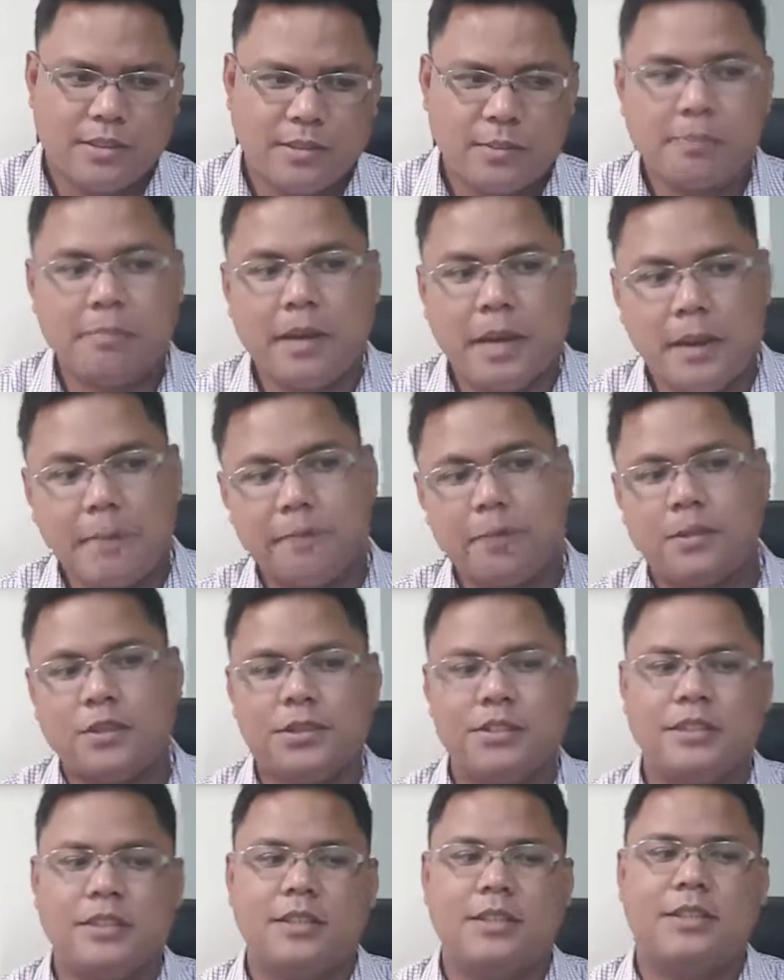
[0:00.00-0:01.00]
my
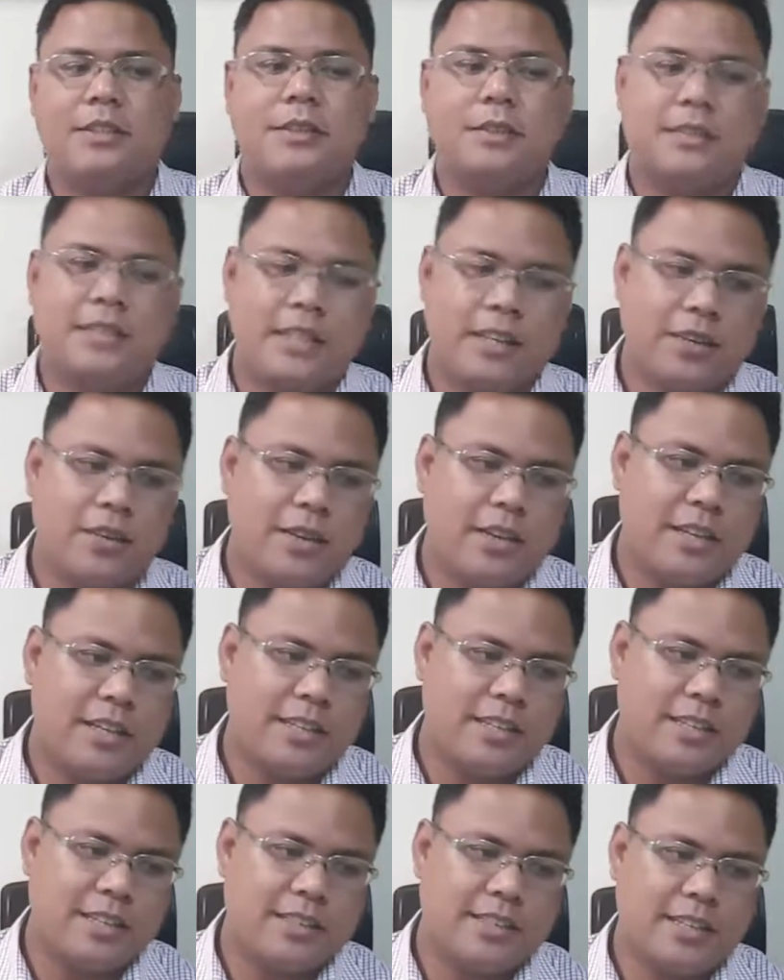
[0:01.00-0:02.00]
personal take on it
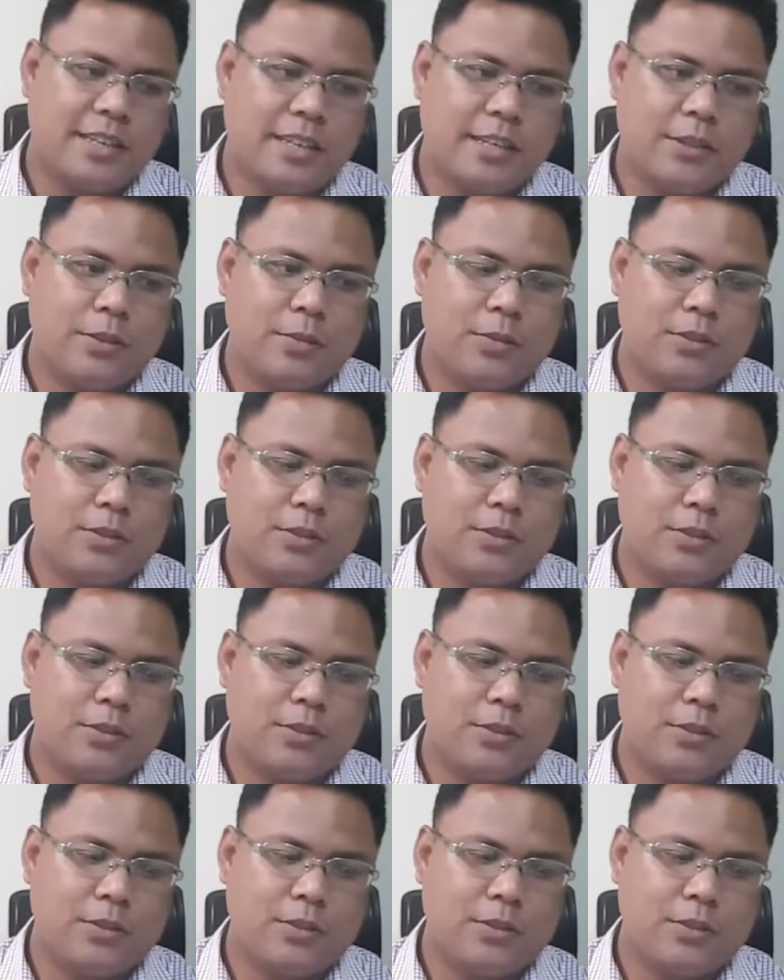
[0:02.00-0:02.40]
is I